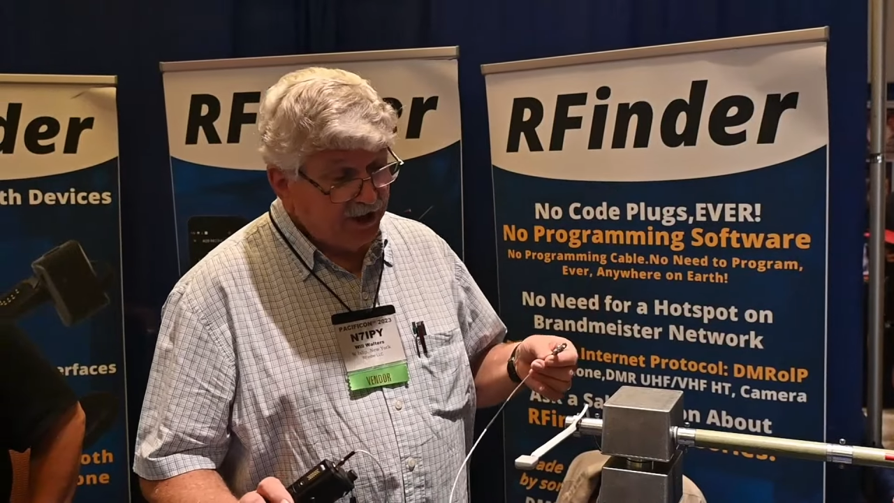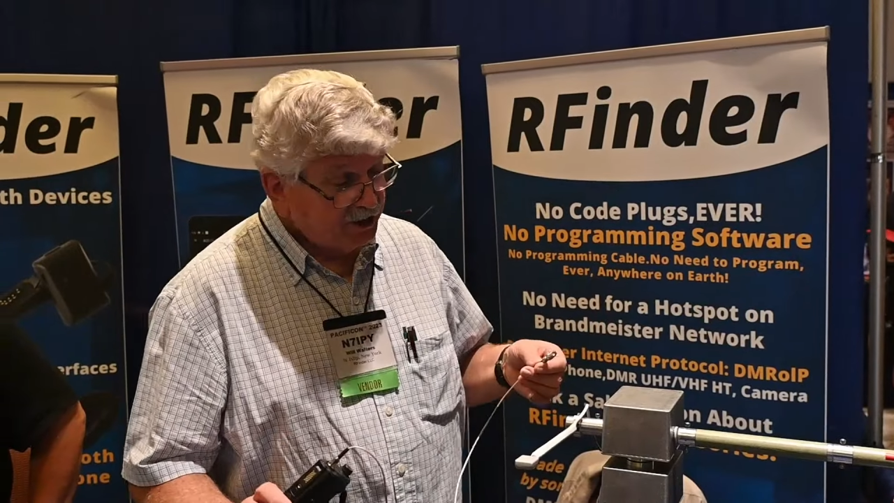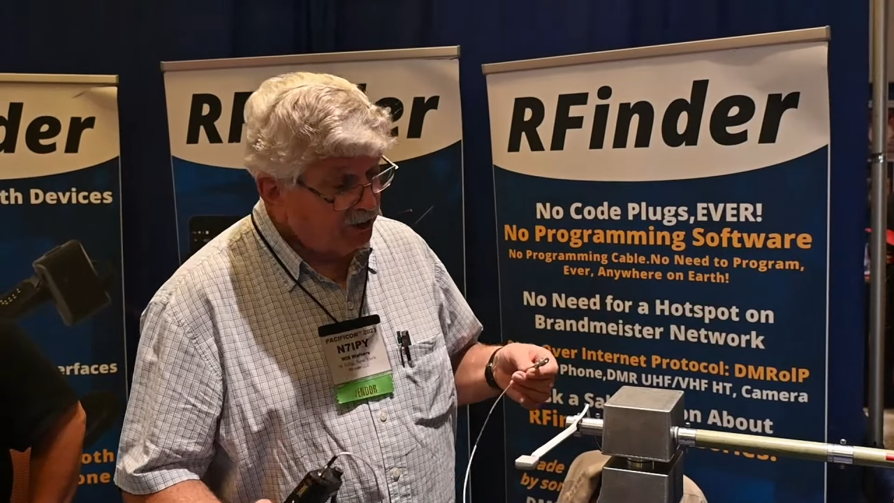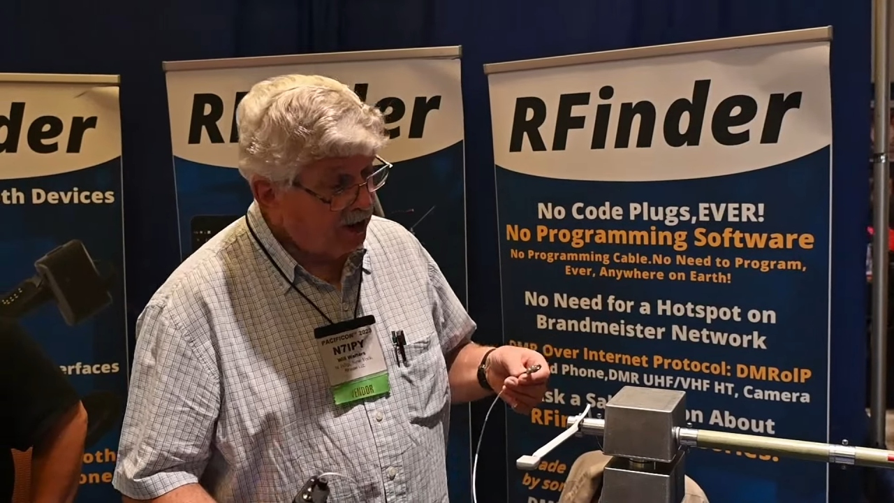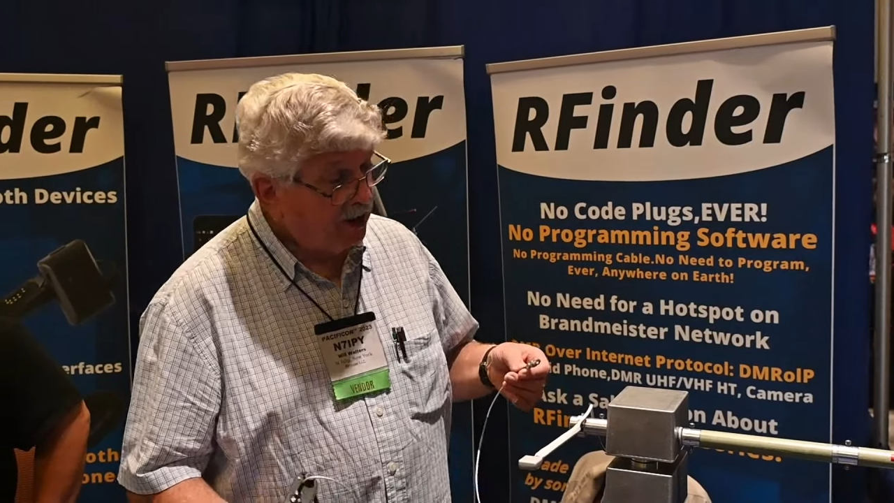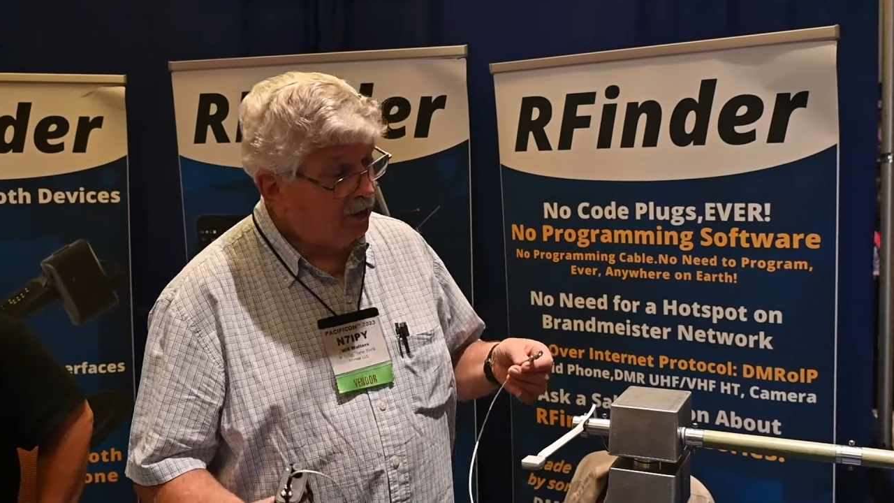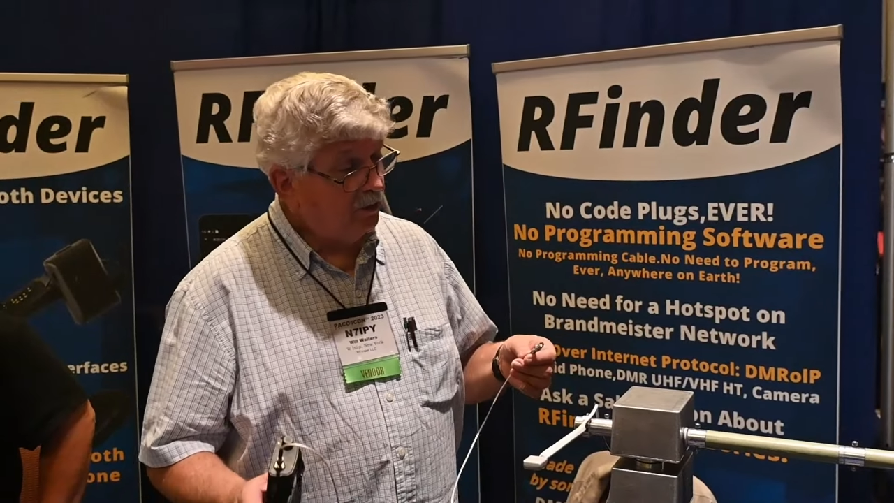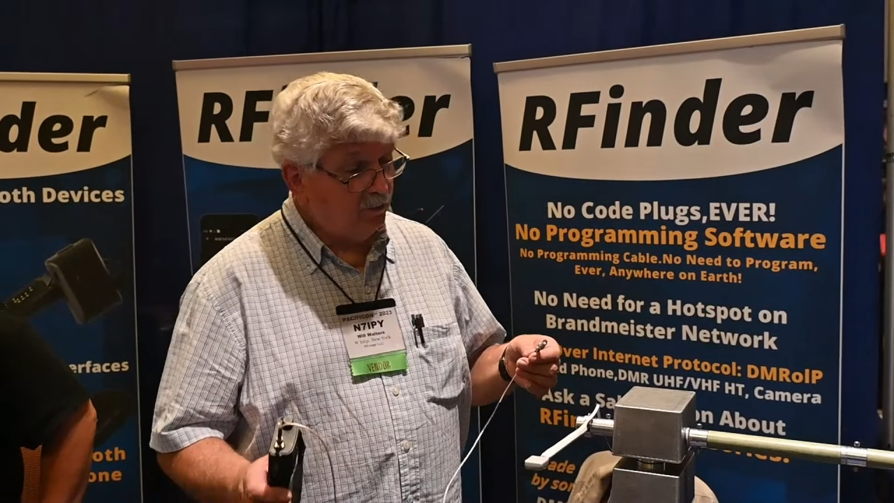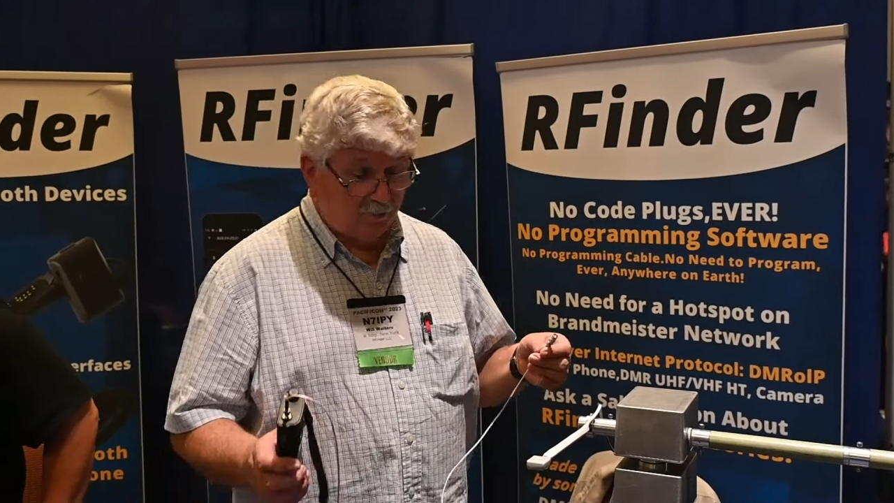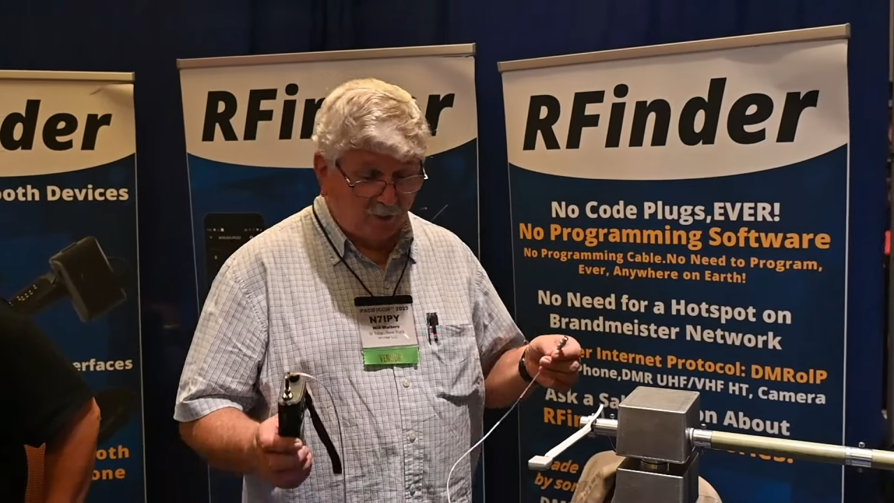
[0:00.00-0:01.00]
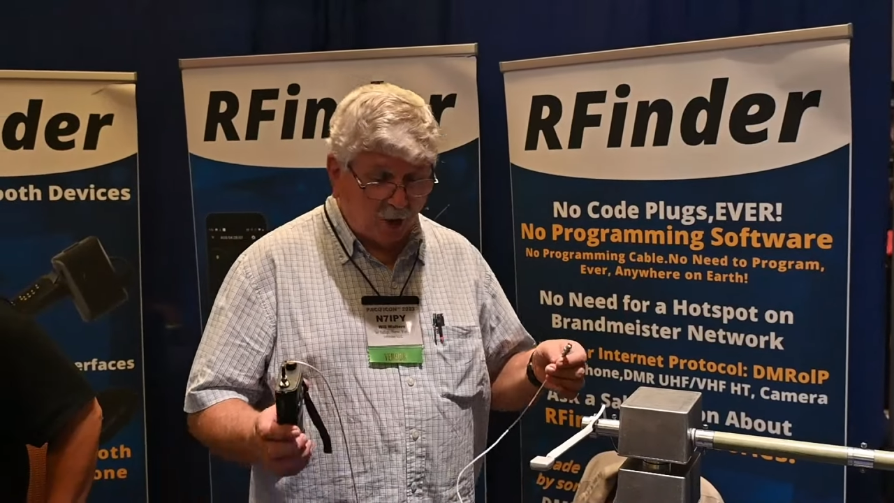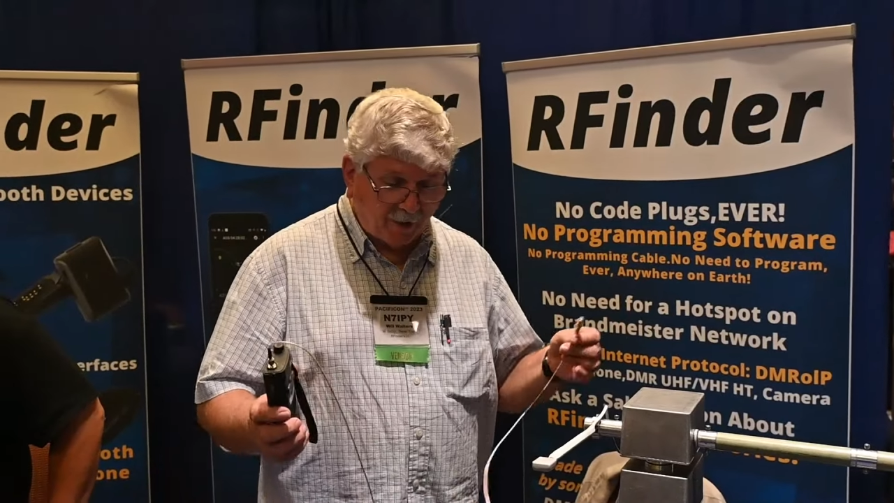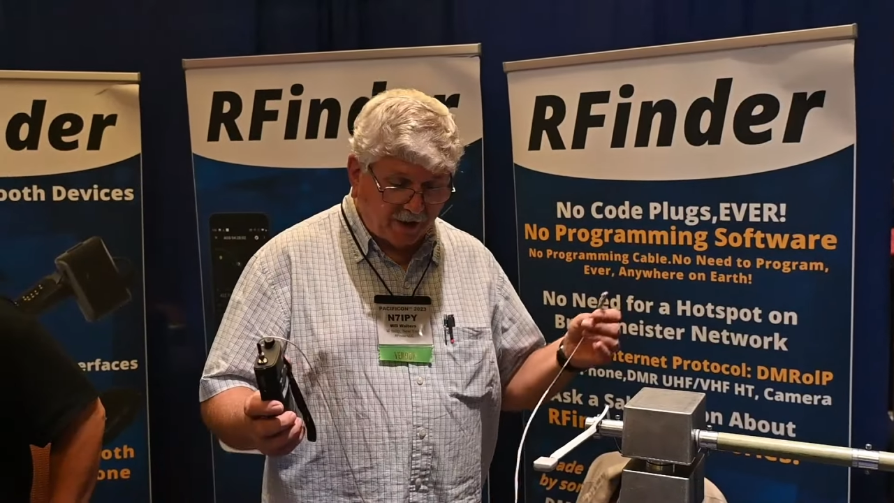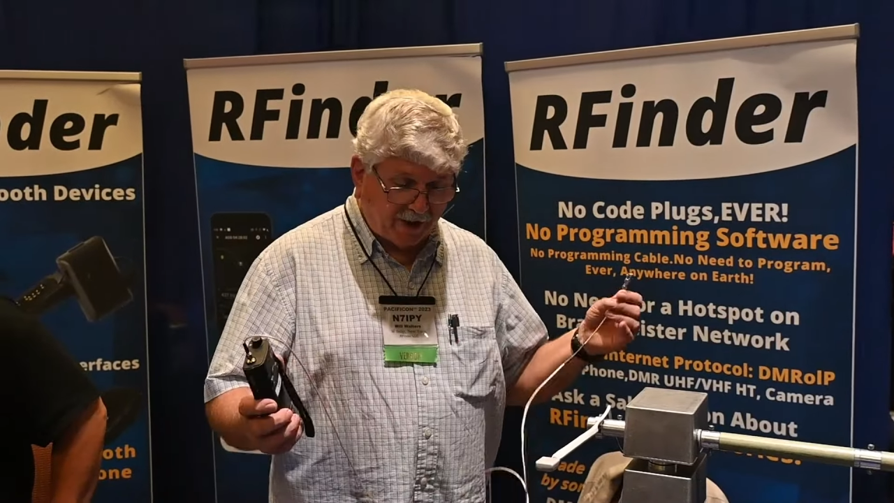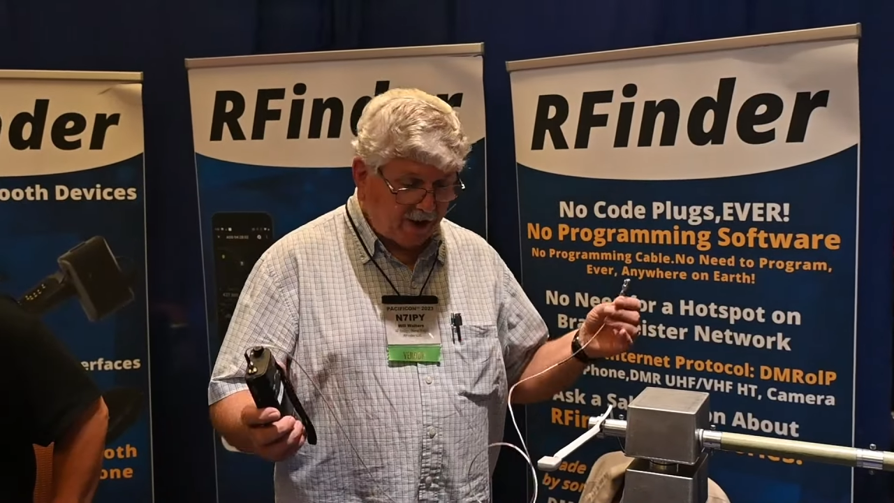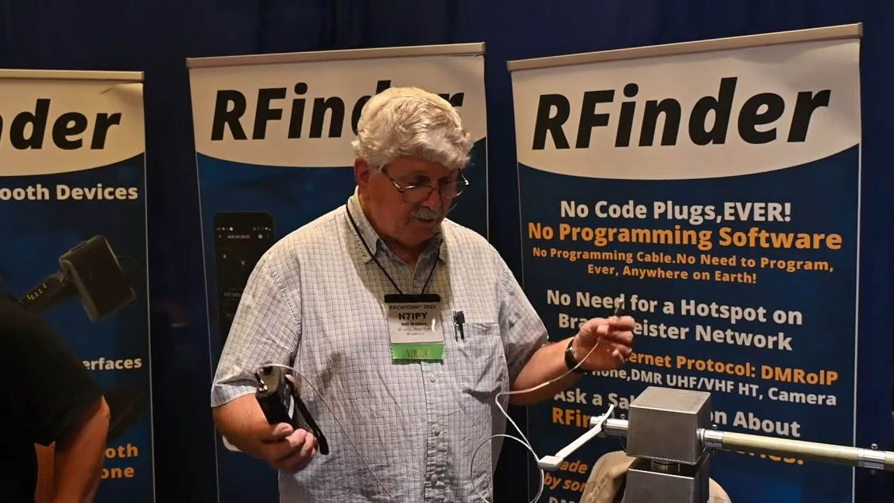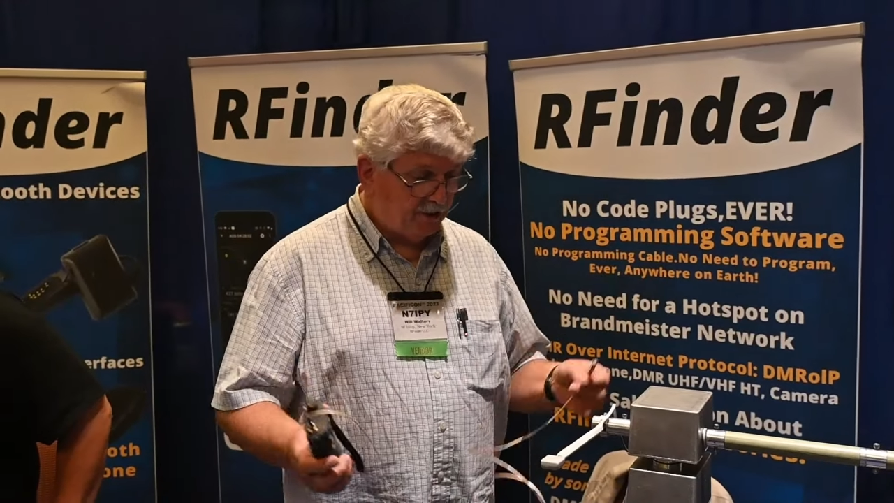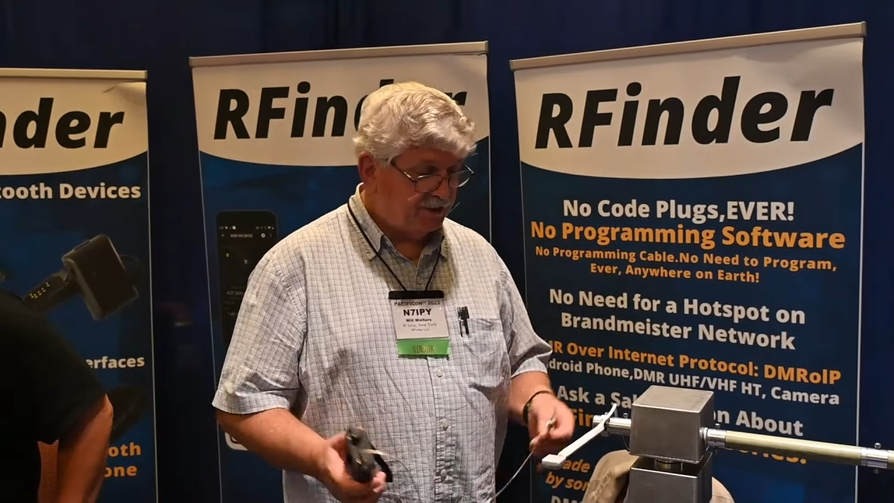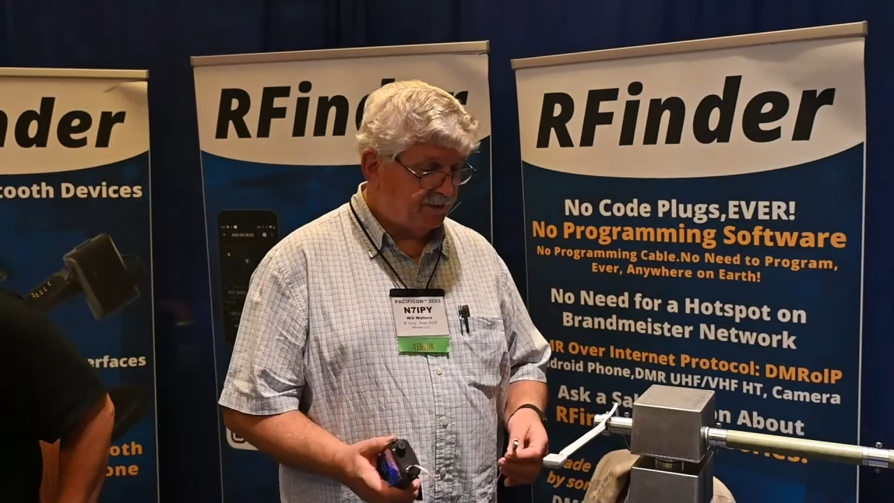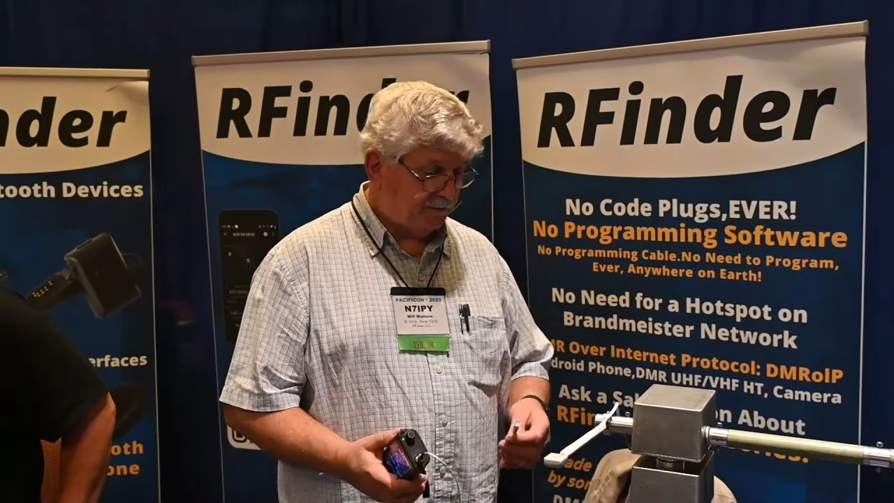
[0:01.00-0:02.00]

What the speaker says: So now, no big cables,